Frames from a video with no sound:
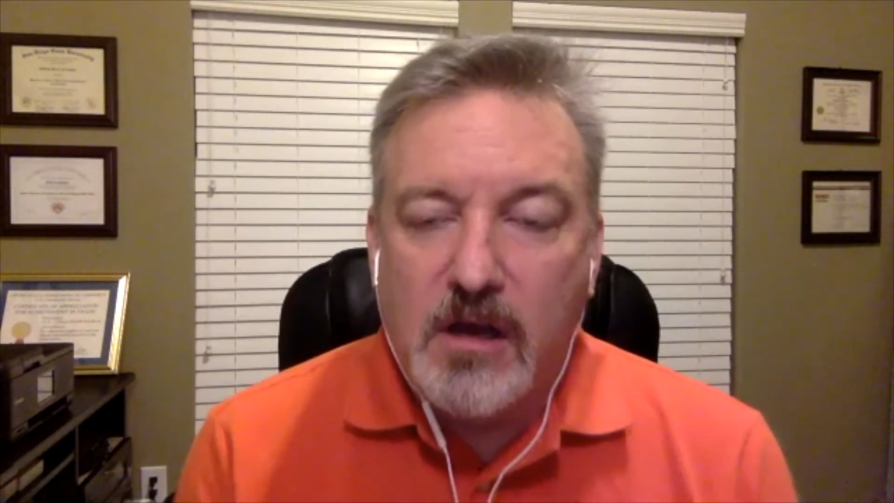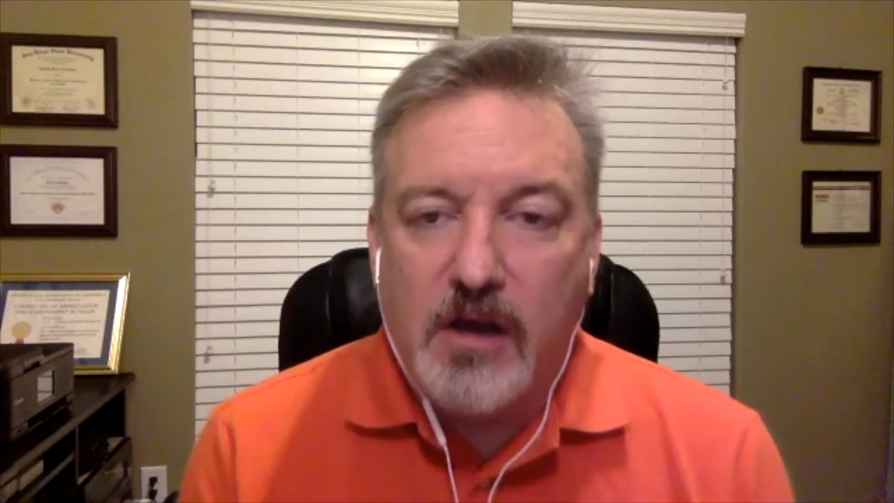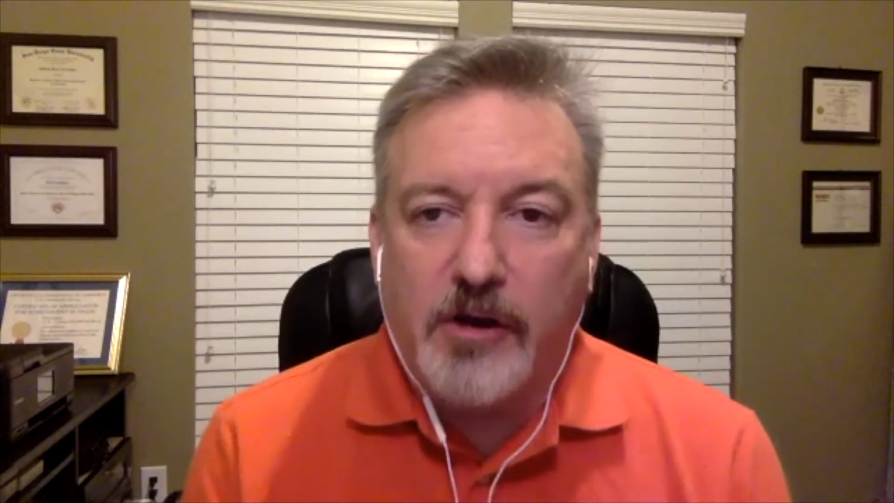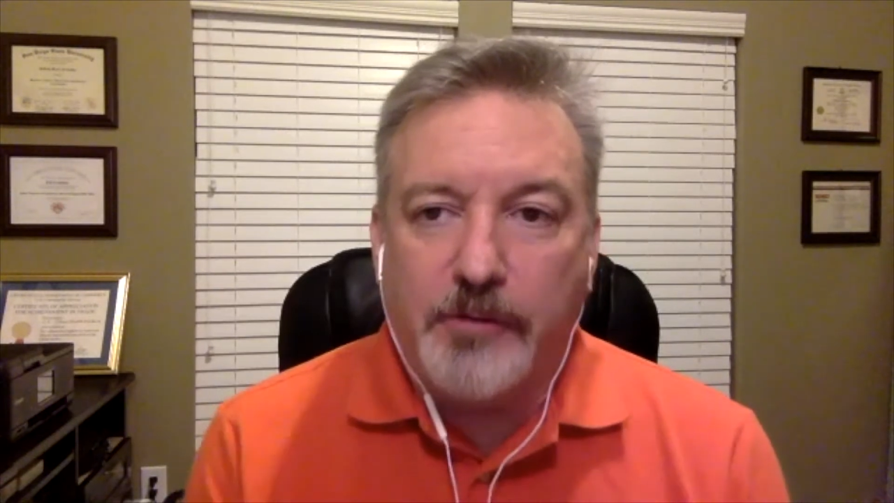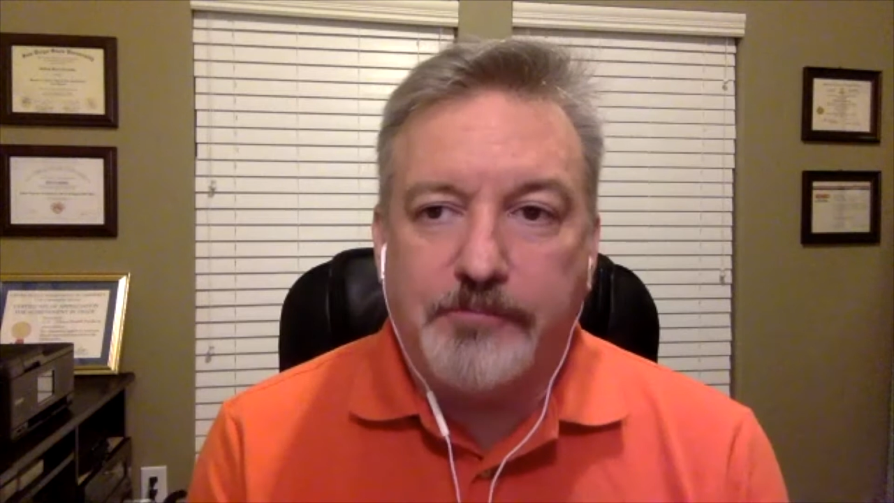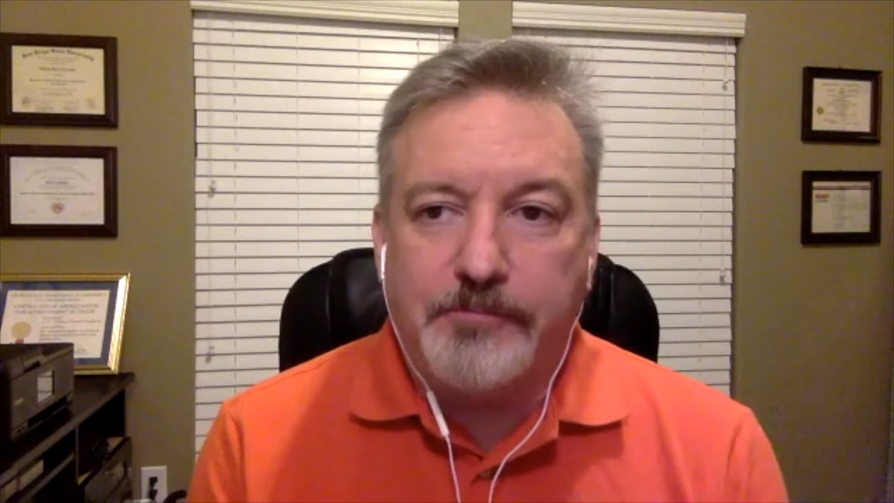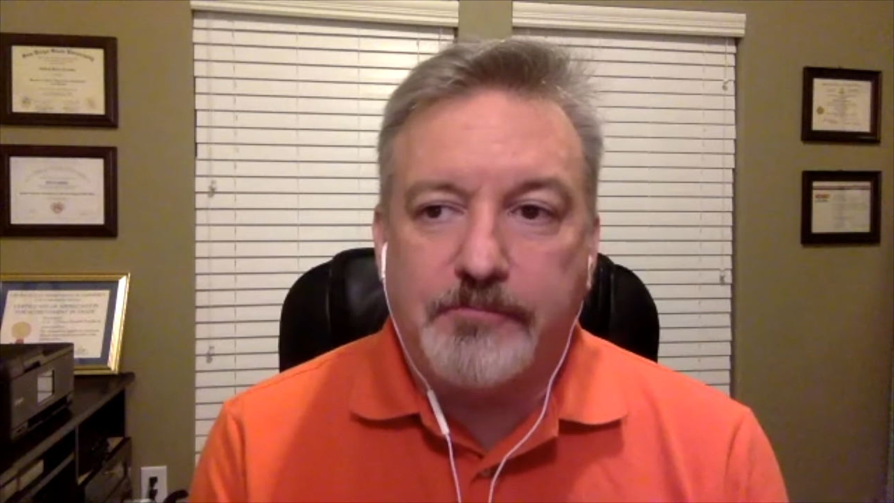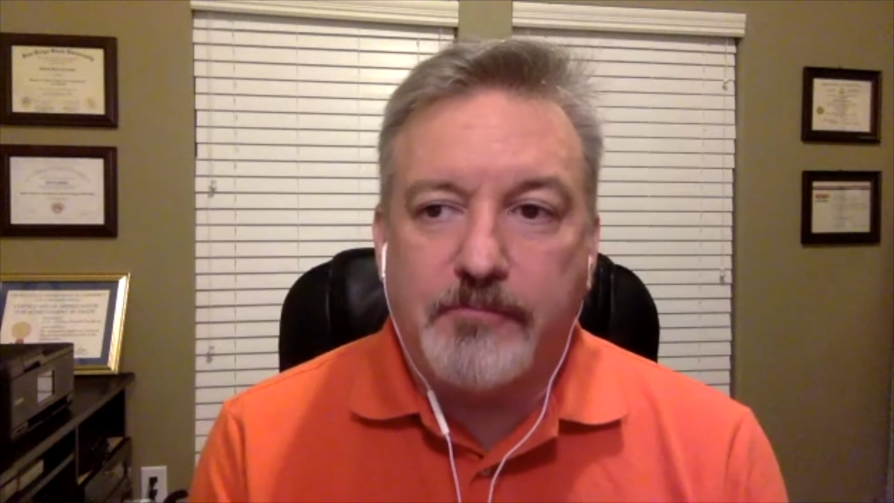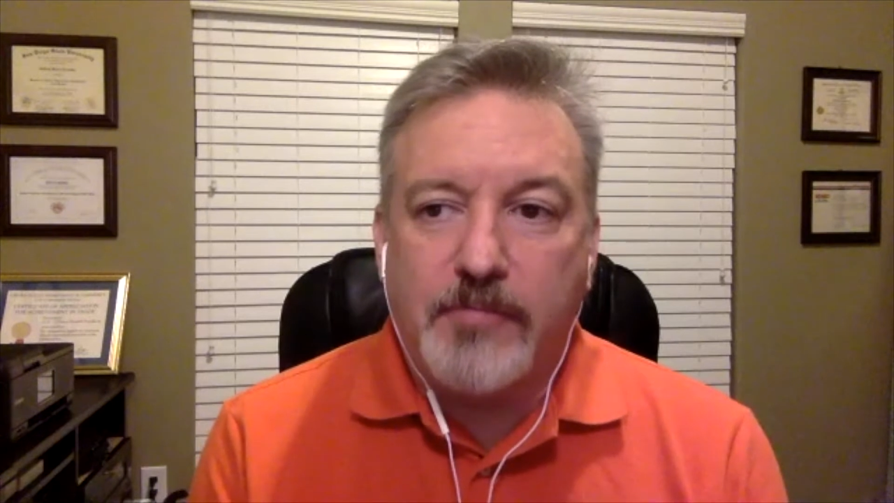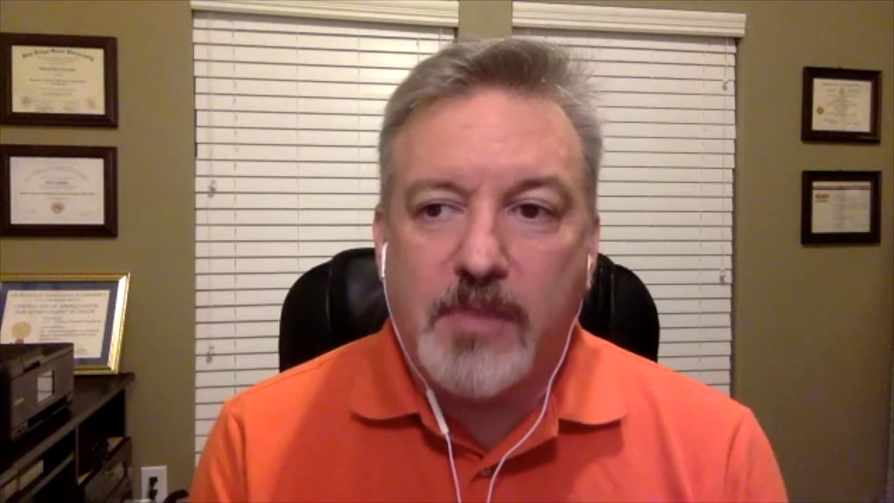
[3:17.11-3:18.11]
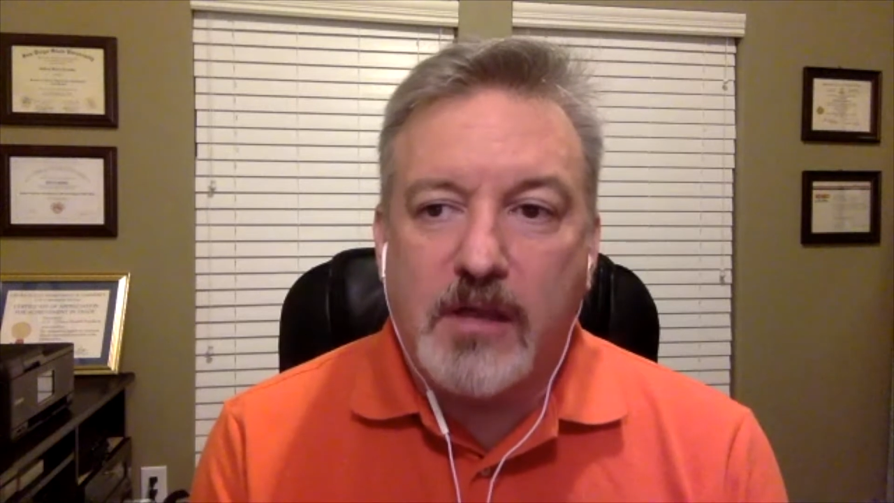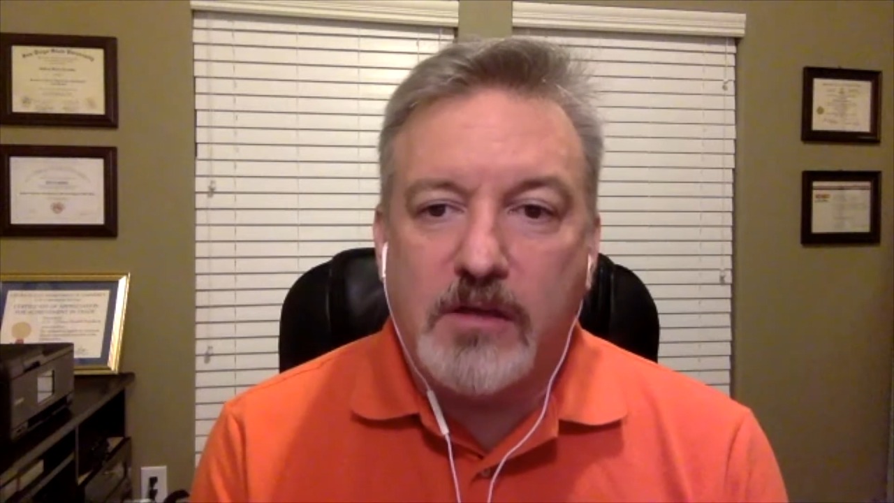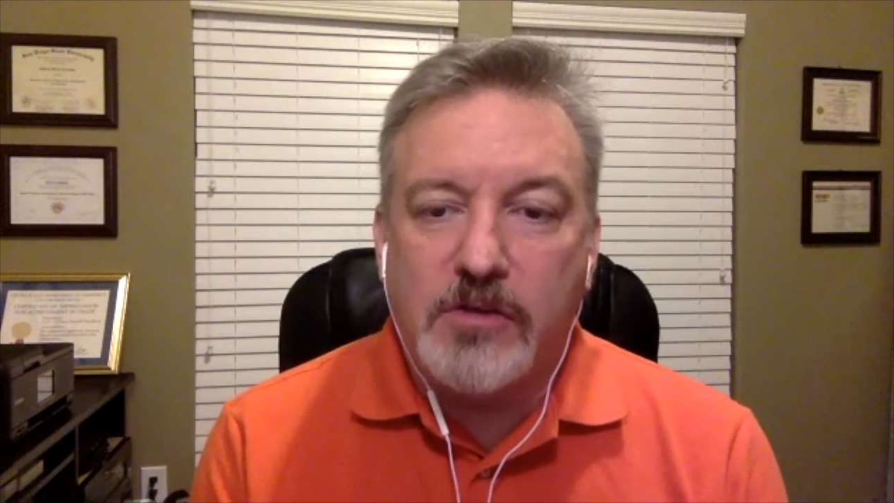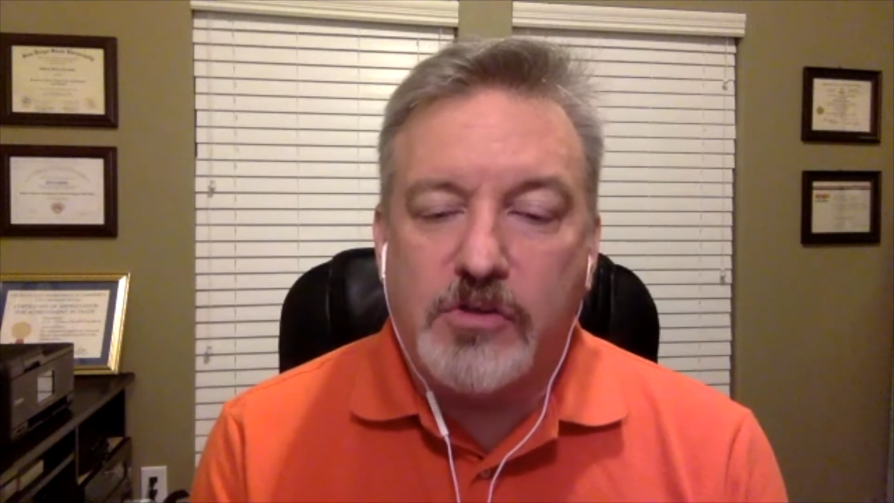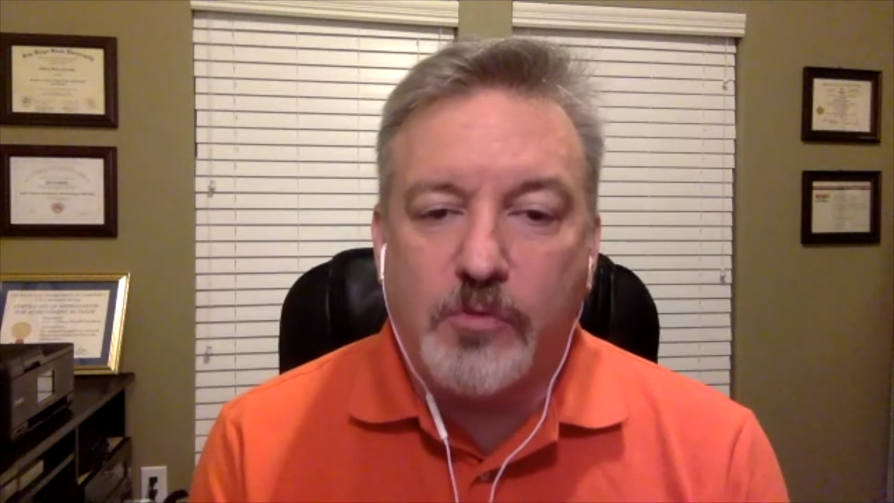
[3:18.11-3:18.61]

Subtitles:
So